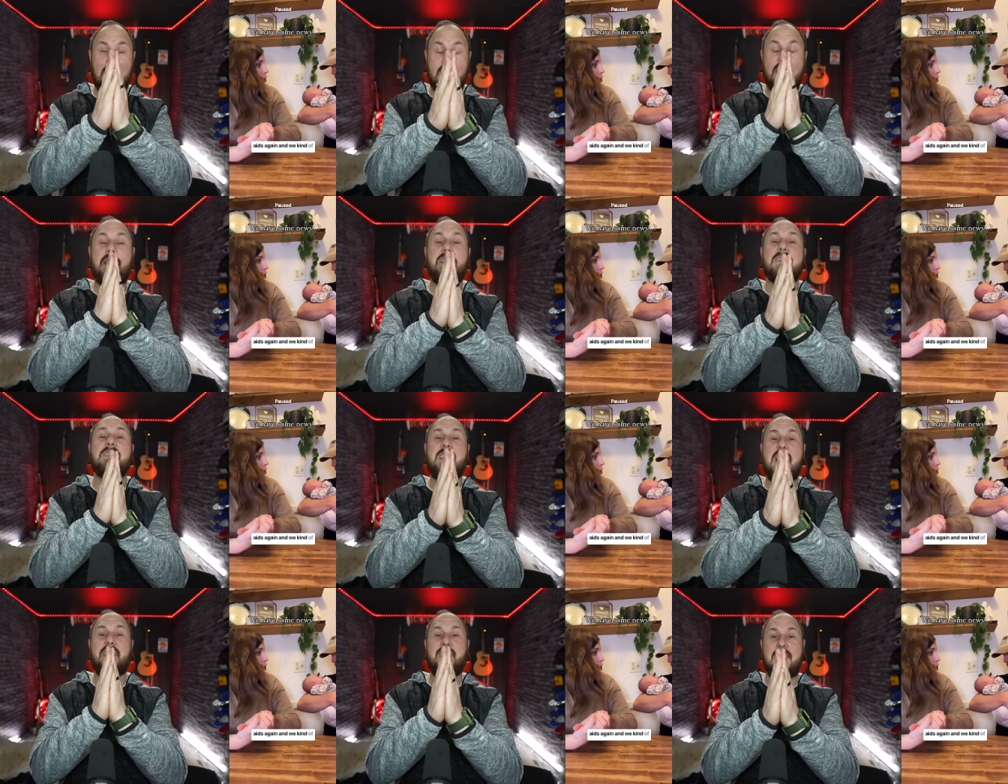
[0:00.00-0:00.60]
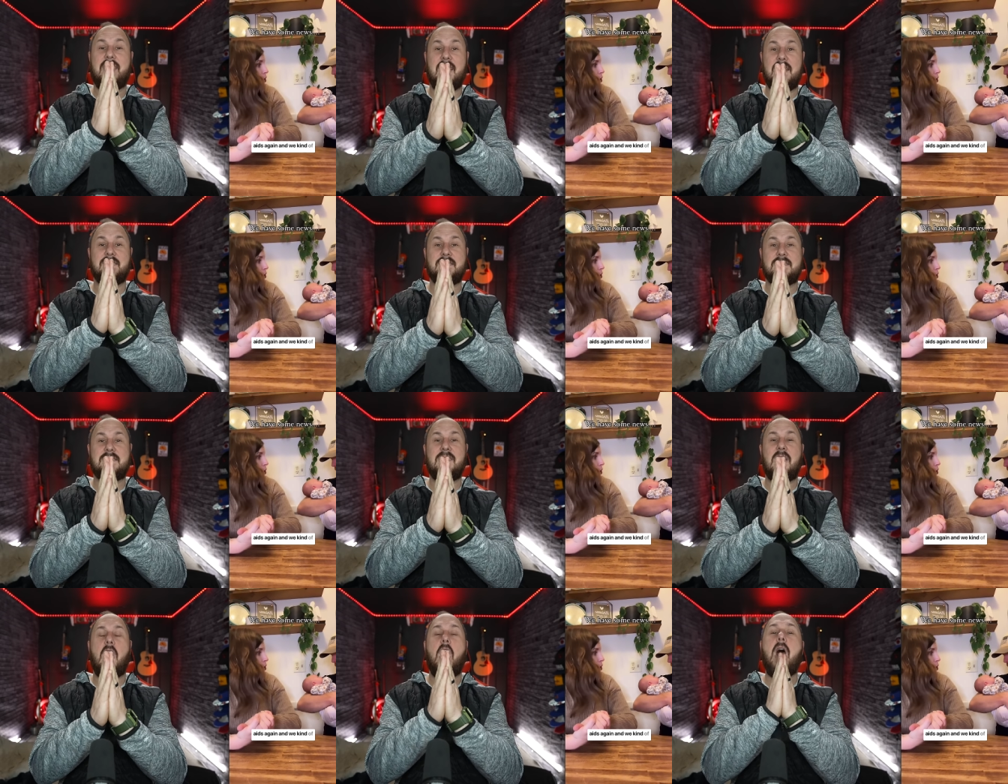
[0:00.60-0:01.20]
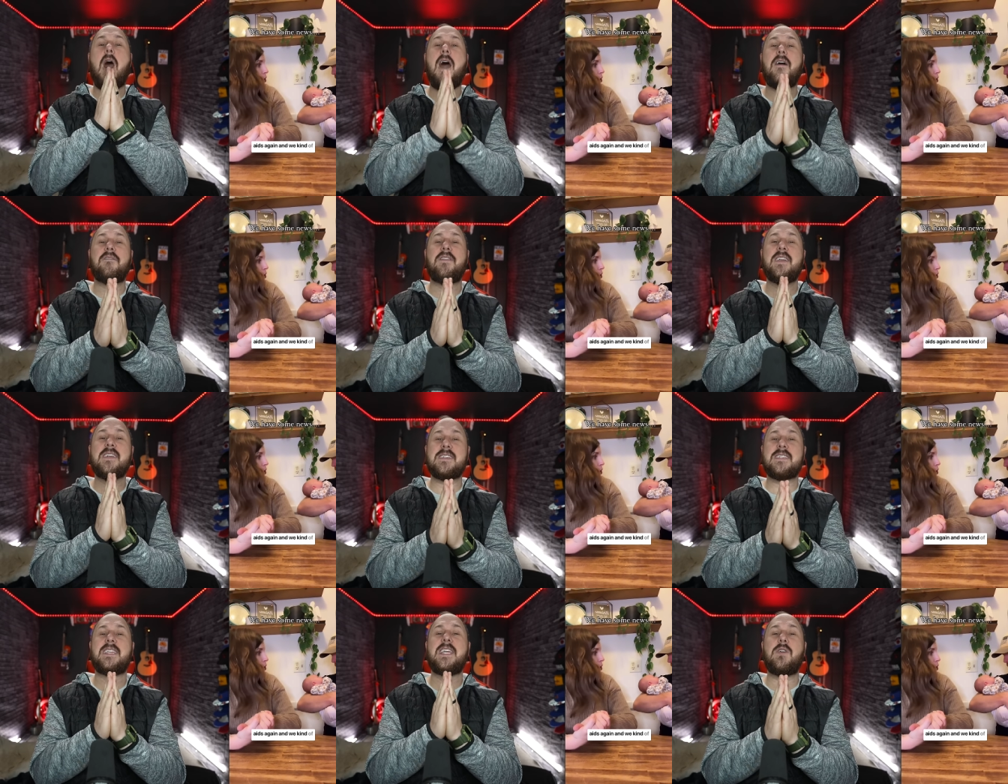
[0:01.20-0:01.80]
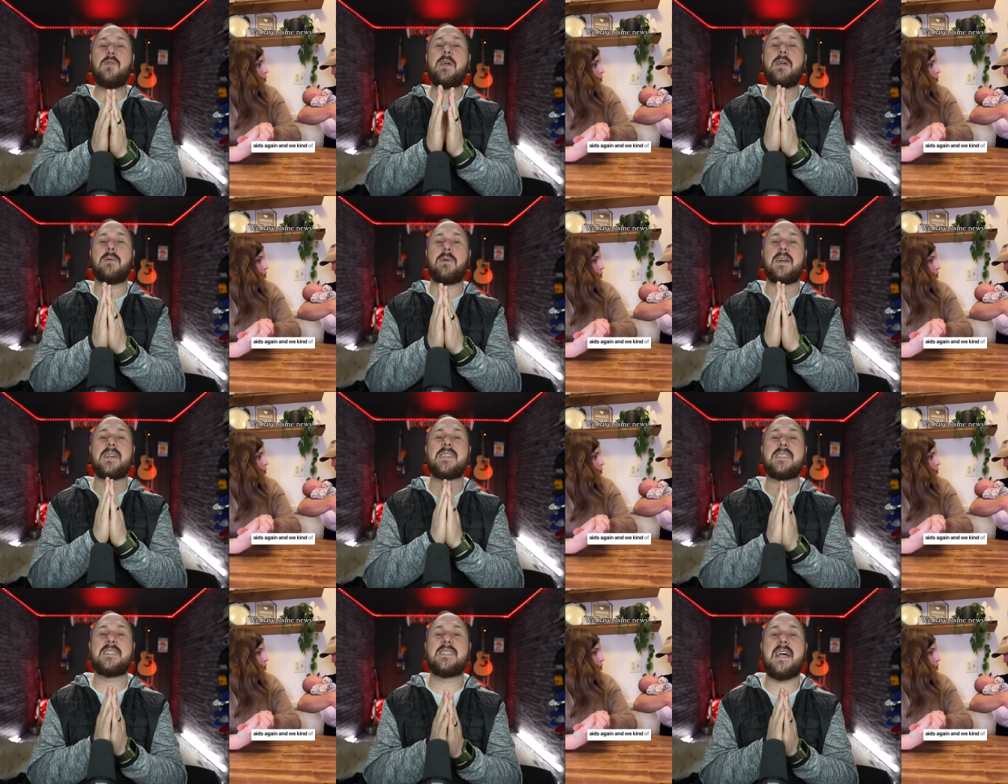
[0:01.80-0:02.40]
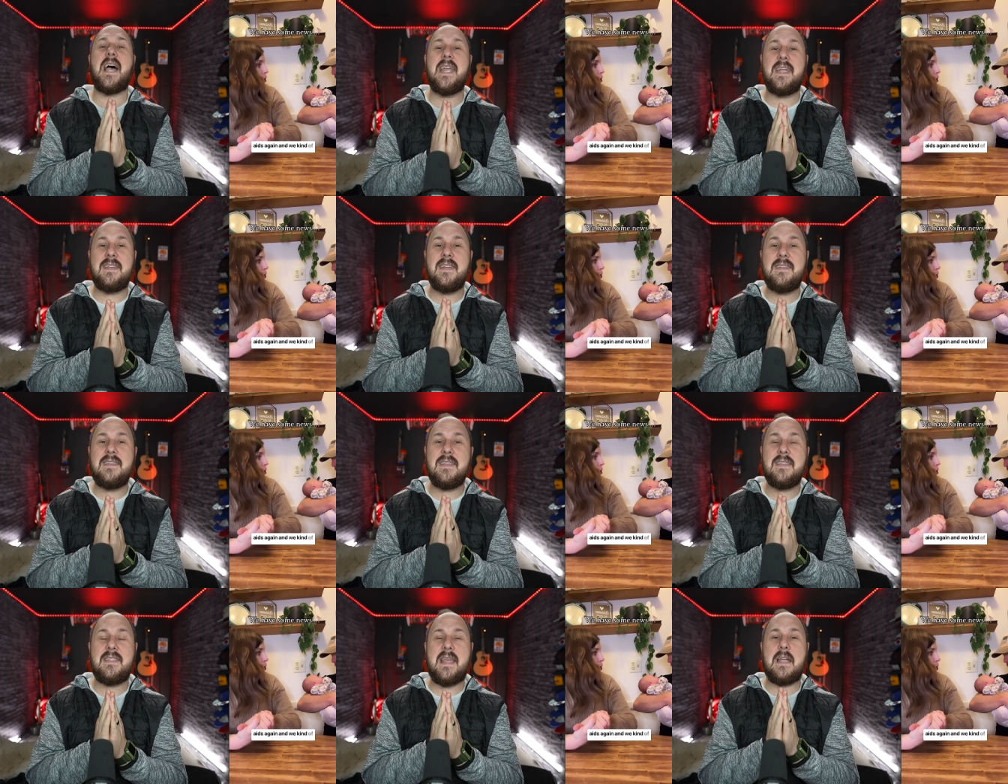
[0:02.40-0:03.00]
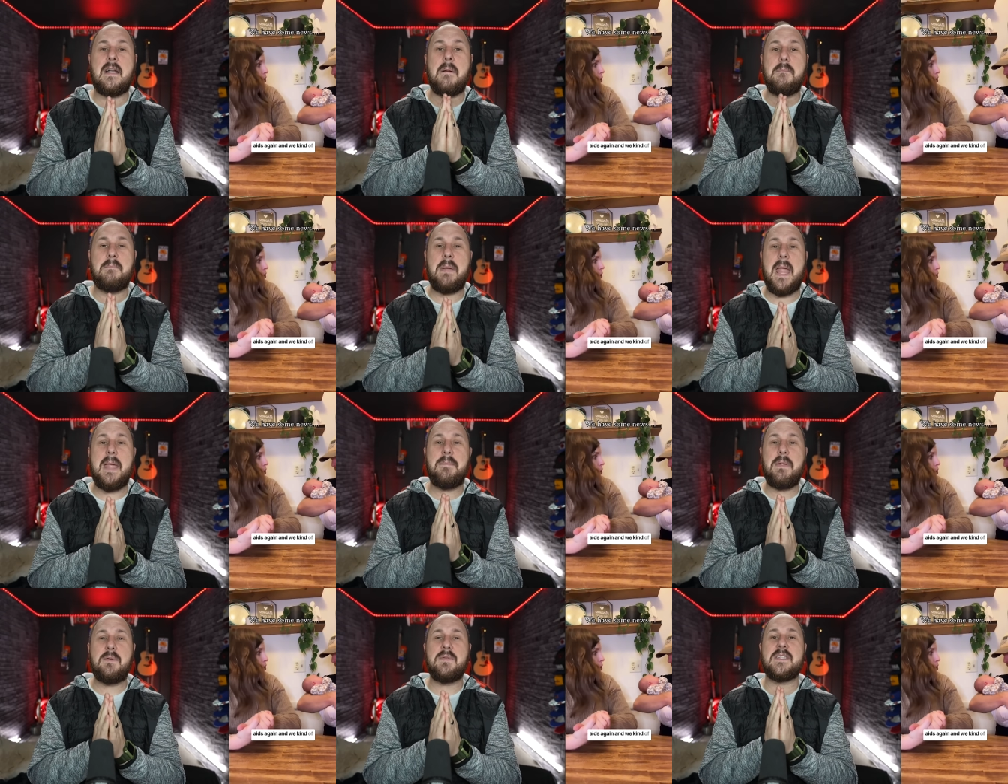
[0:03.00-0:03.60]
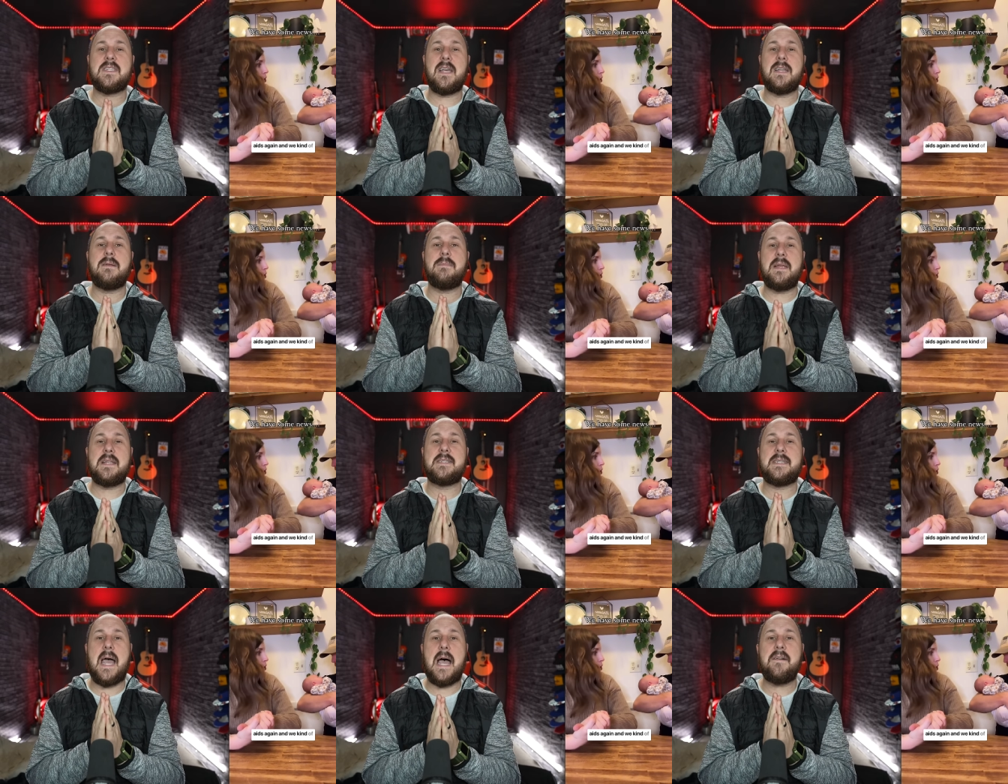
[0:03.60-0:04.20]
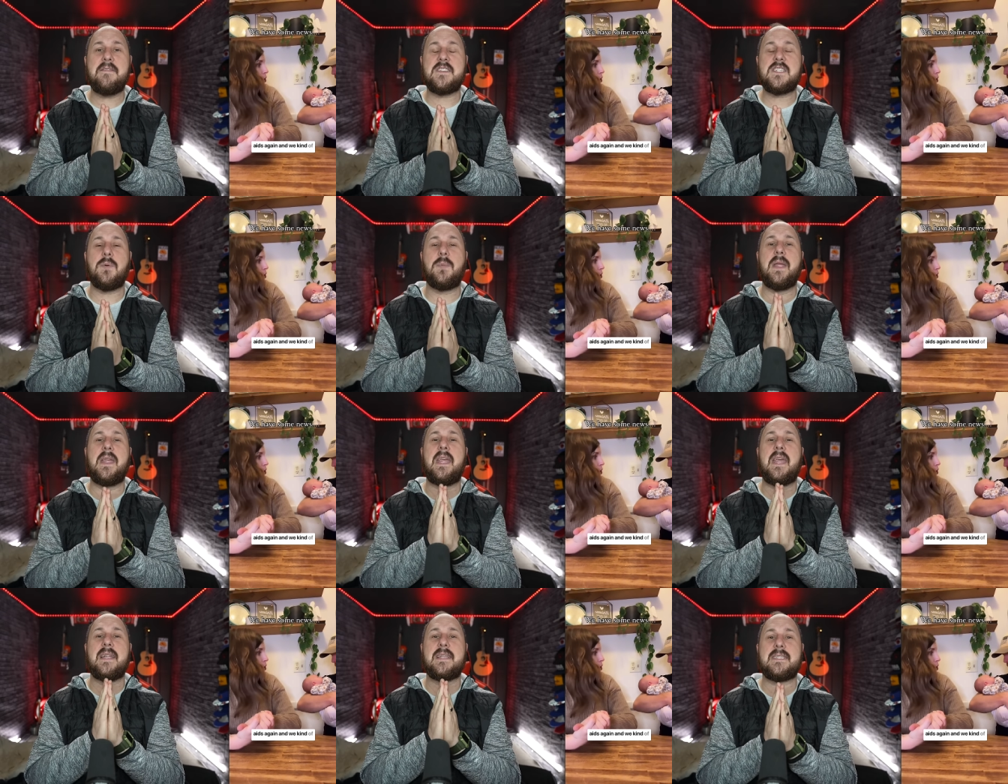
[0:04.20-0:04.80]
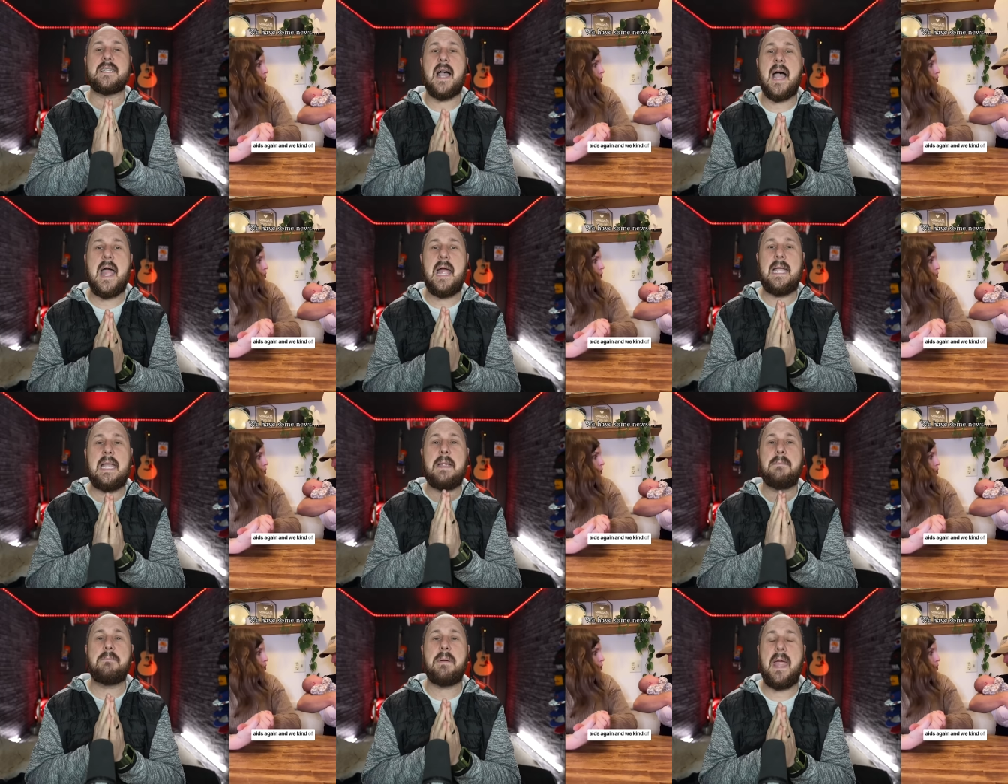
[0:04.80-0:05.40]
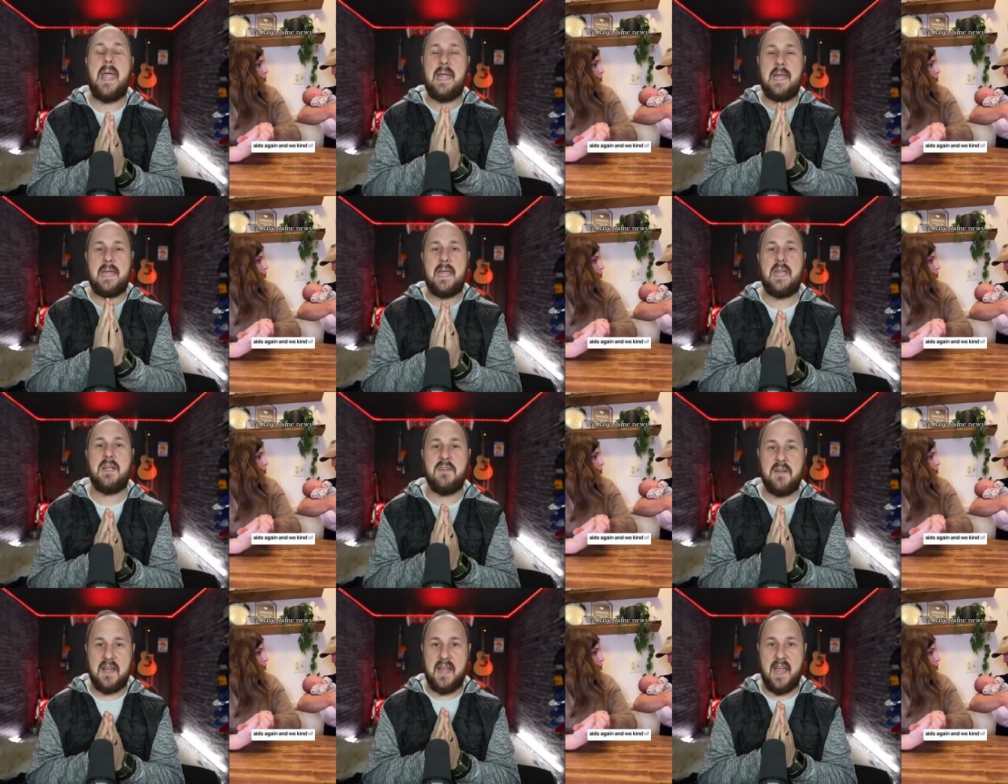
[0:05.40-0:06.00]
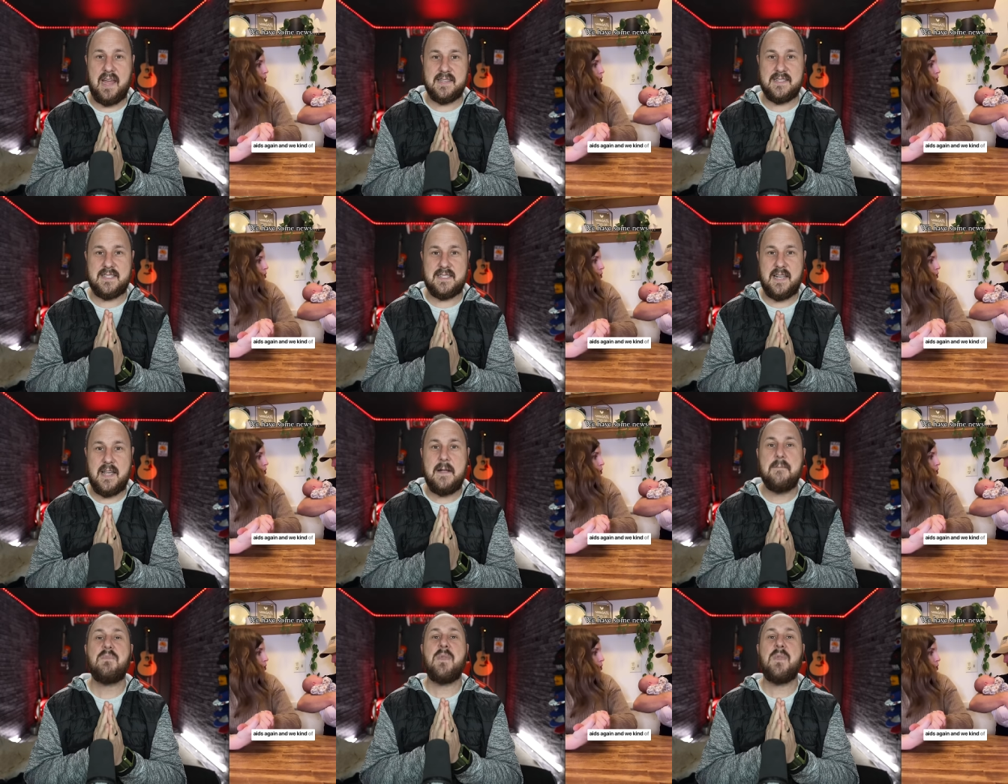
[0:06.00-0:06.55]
hear that again. Obviously, we were excited that our baby was going to be deaf so we can get tiny pink hearing aids.